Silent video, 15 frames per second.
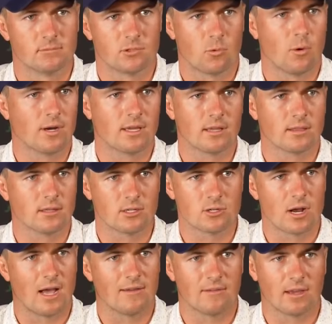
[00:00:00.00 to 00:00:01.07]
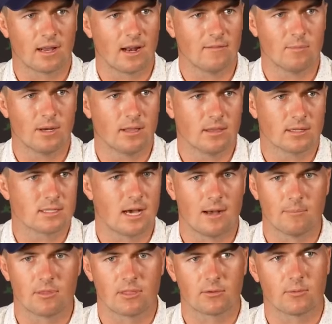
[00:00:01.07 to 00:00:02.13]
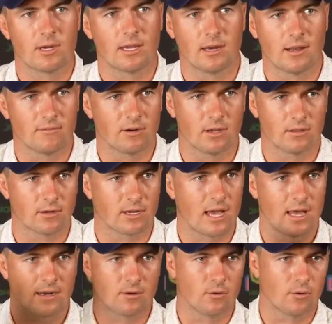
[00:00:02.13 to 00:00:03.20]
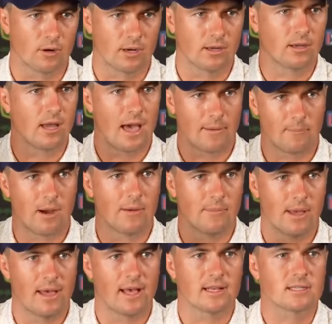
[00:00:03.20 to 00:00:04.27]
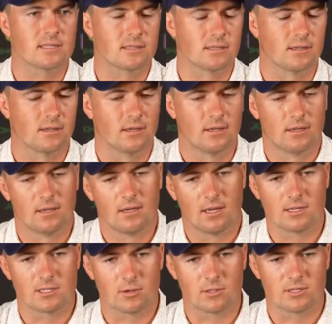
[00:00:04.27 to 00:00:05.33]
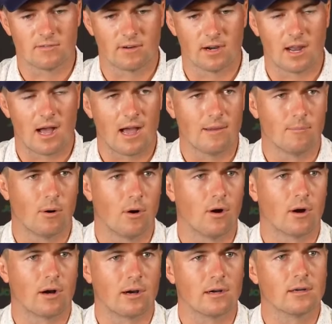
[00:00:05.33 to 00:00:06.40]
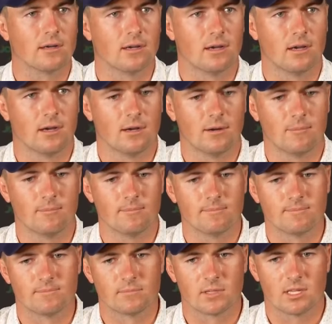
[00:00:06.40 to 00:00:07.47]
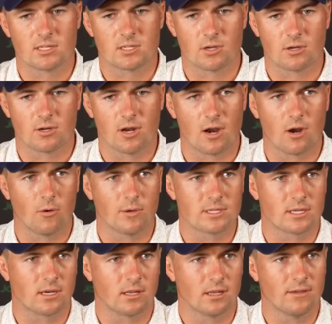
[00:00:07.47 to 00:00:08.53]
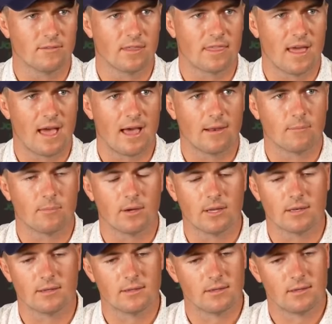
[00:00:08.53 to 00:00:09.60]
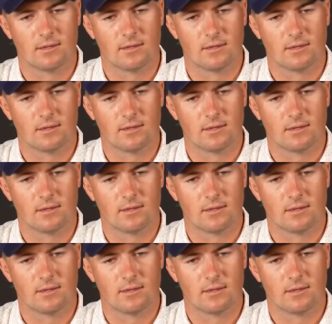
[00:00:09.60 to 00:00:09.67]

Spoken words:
20th in driving, and I've been in the top three in every other category at my best, and so it's a very high bar, and so you're not always going to live at that, but